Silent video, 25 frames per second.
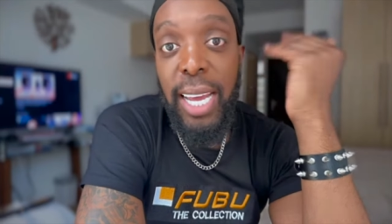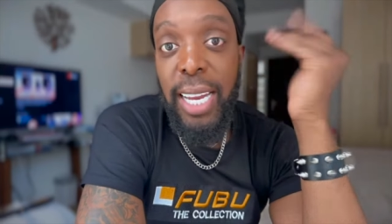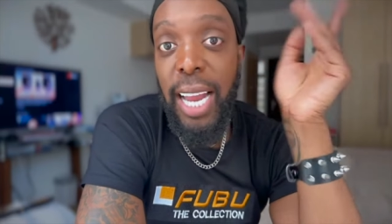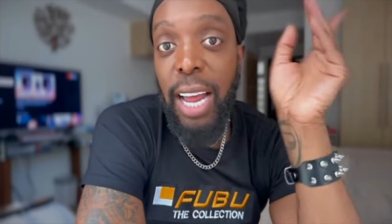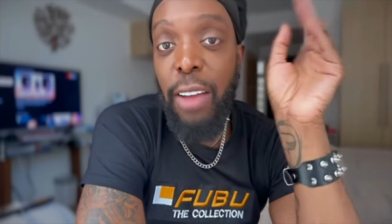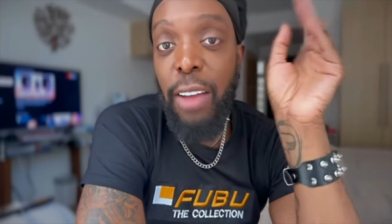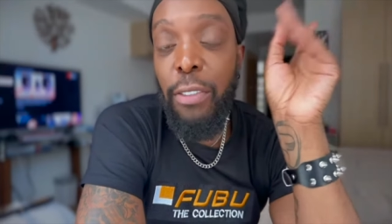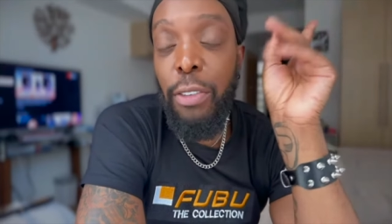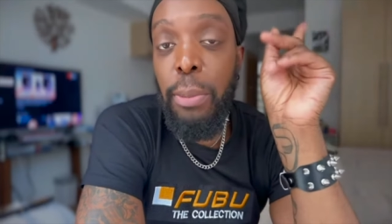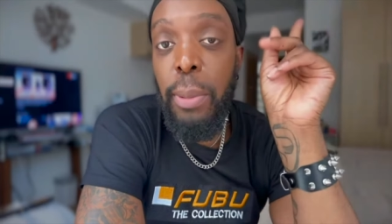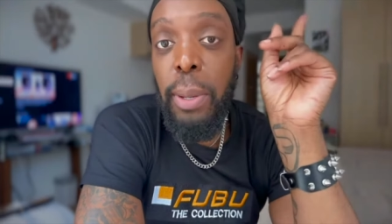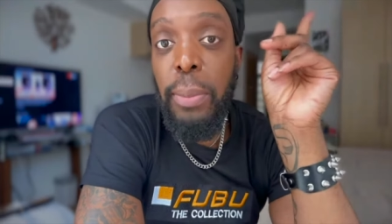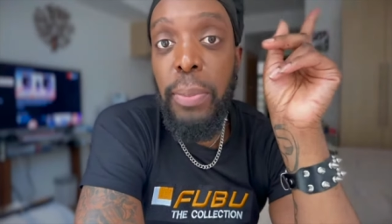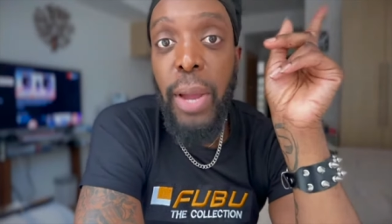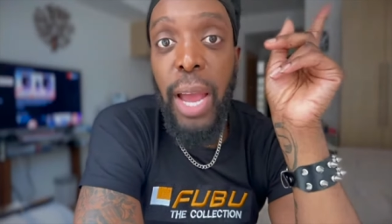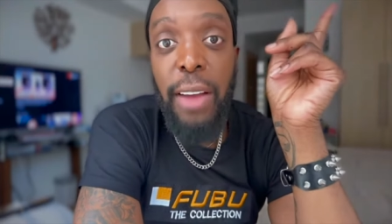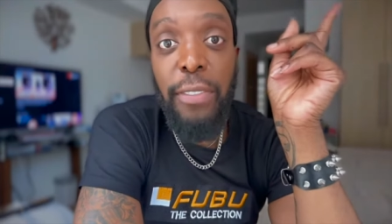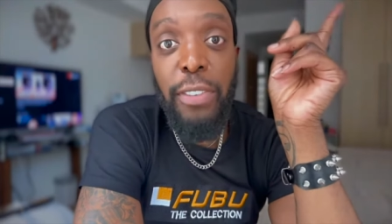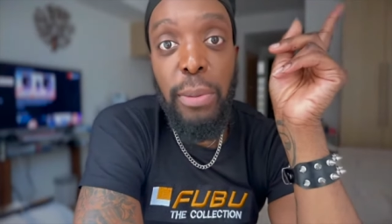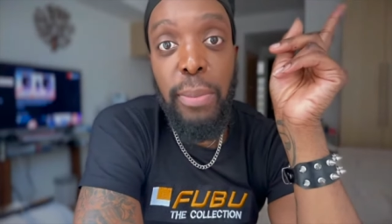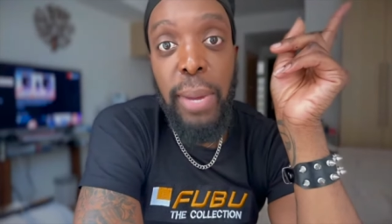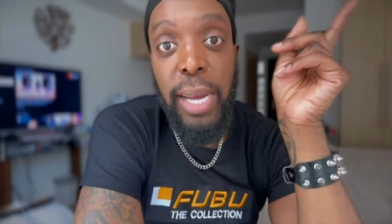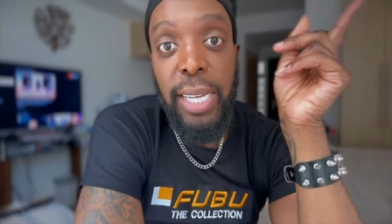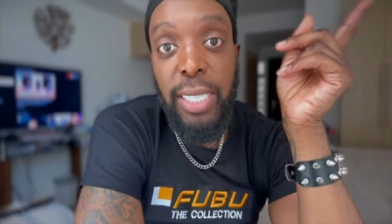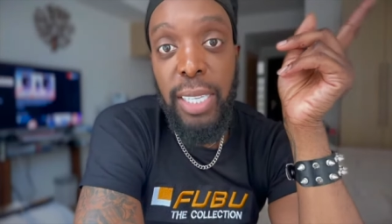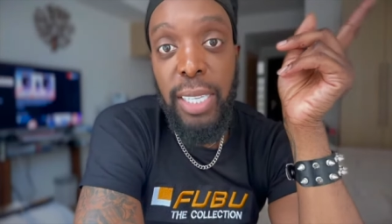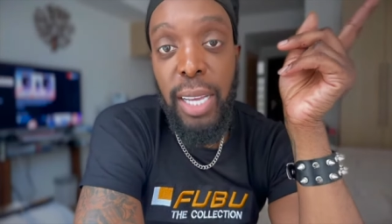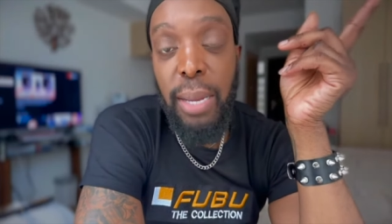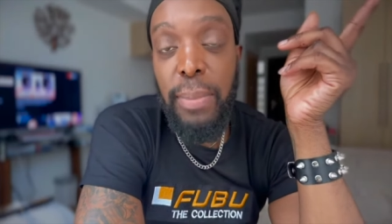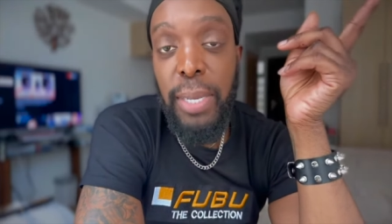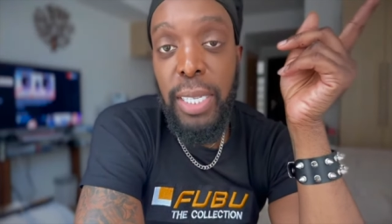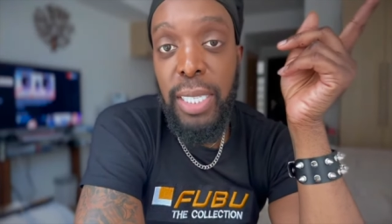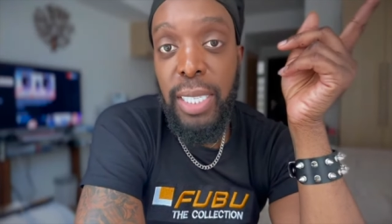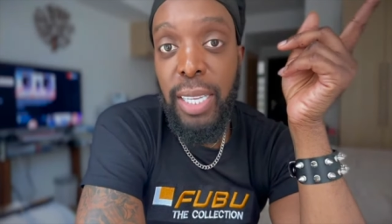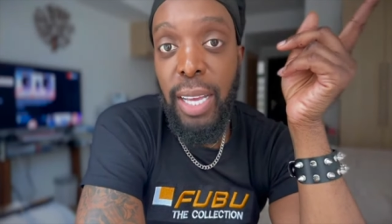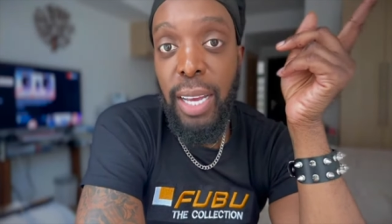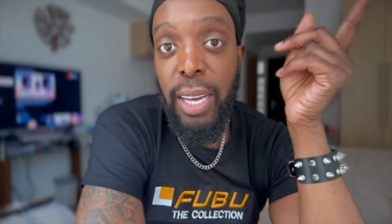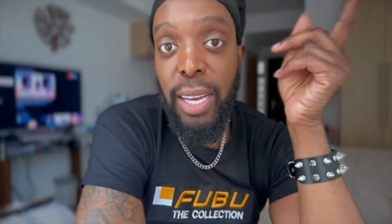And I remember after my
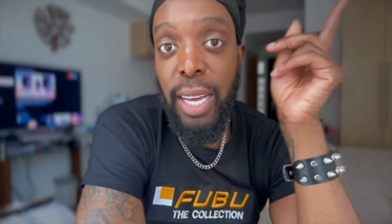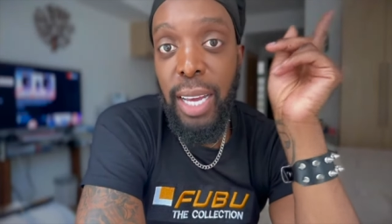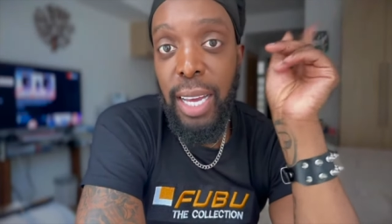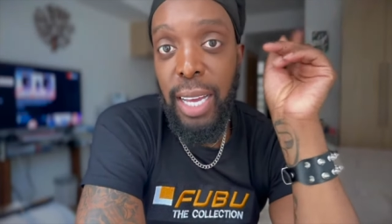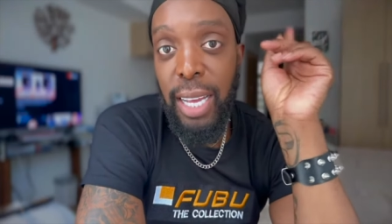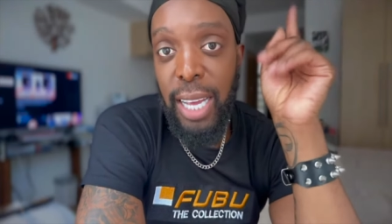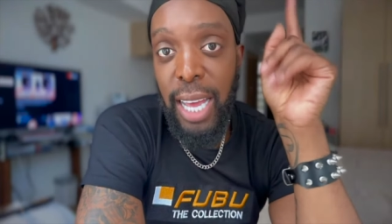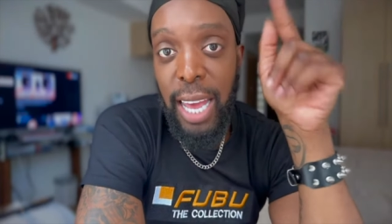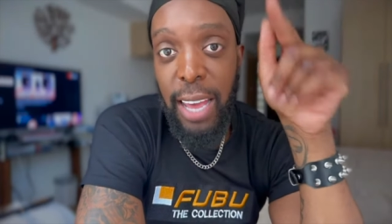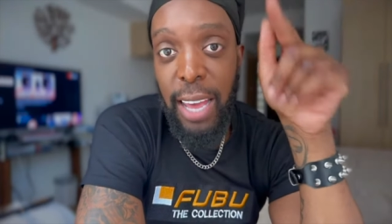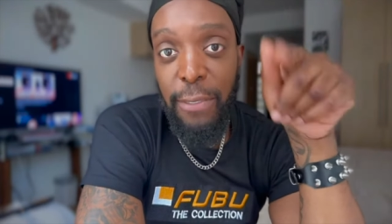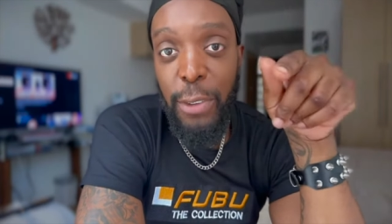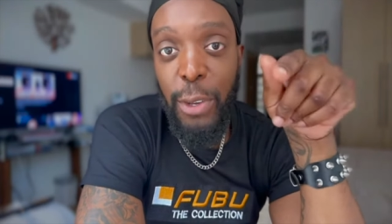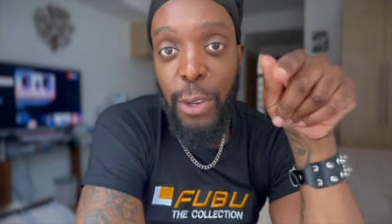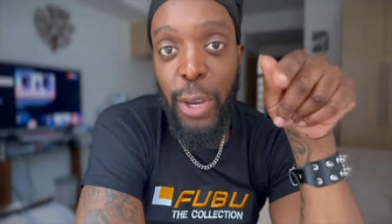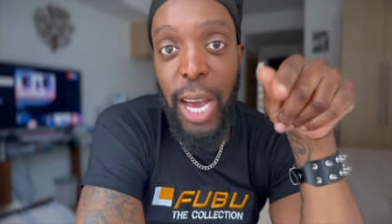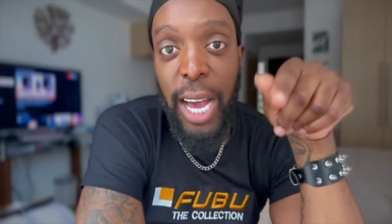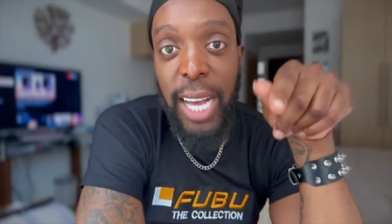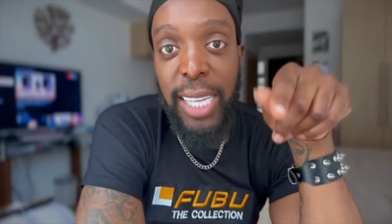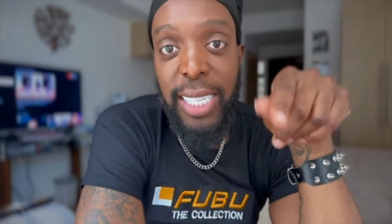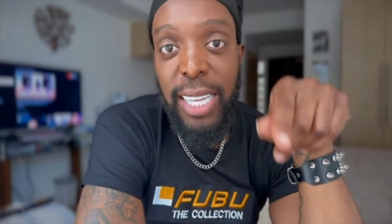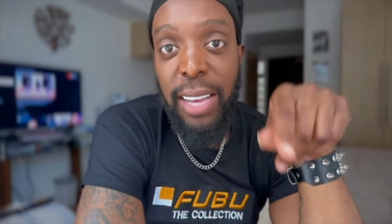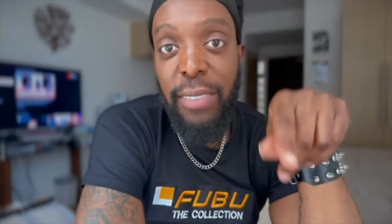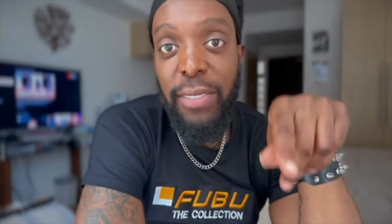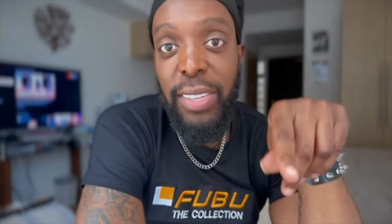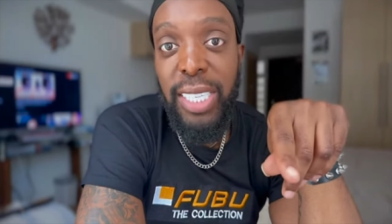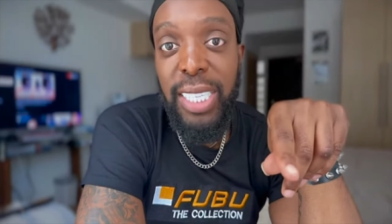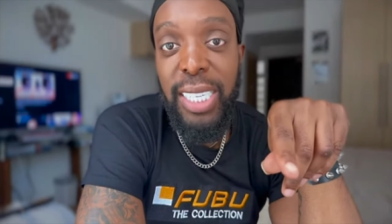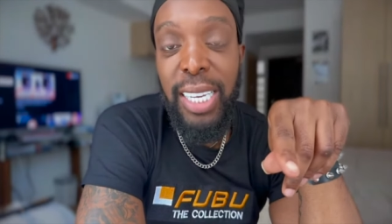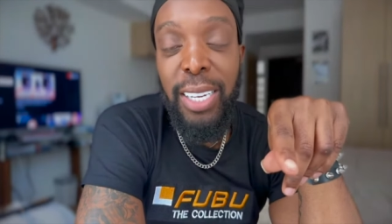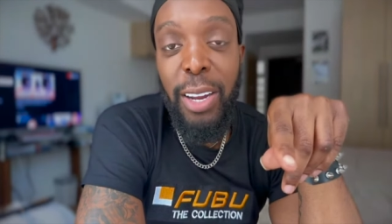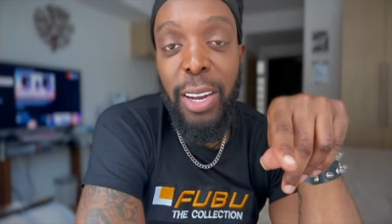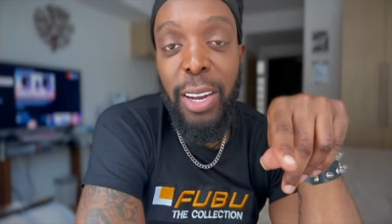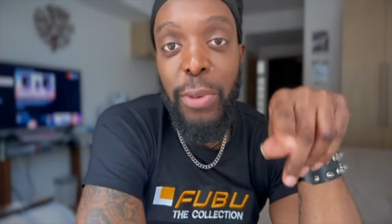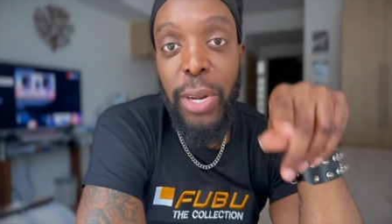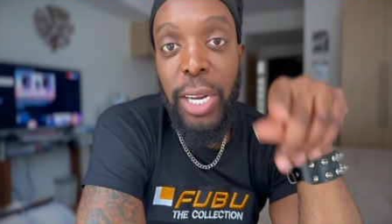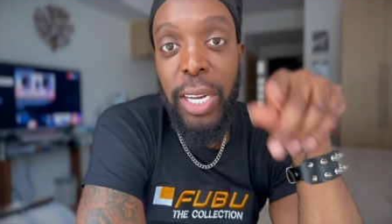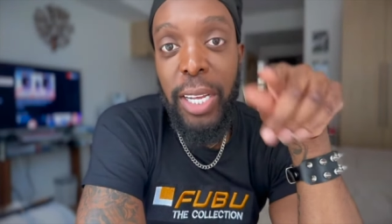tummy tuck, if you guys haven't
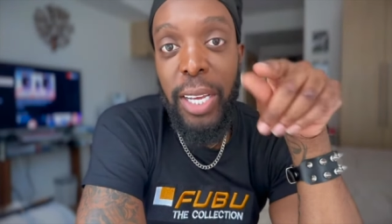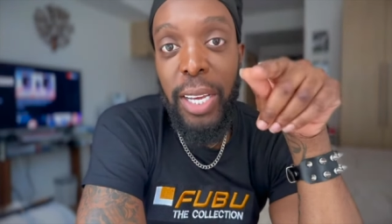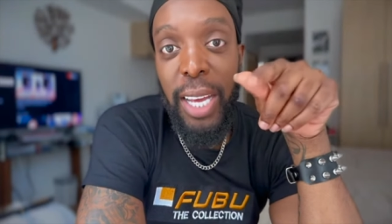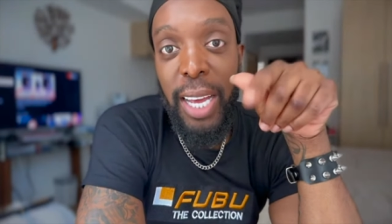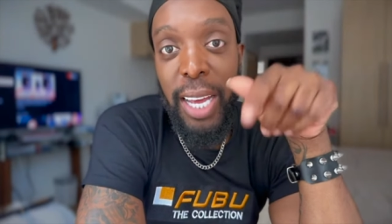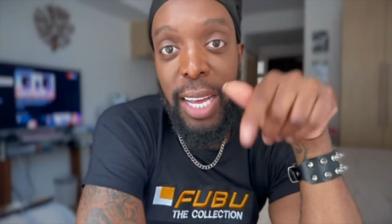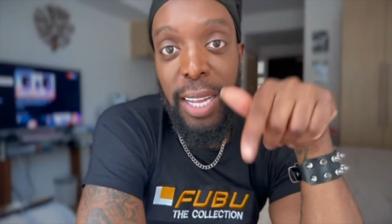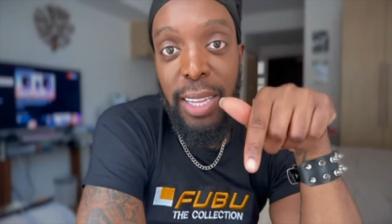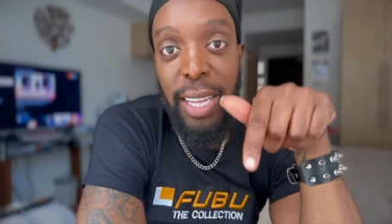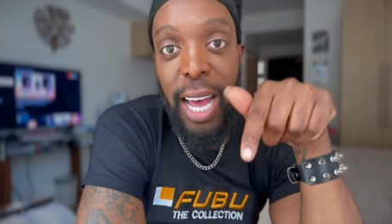seen already,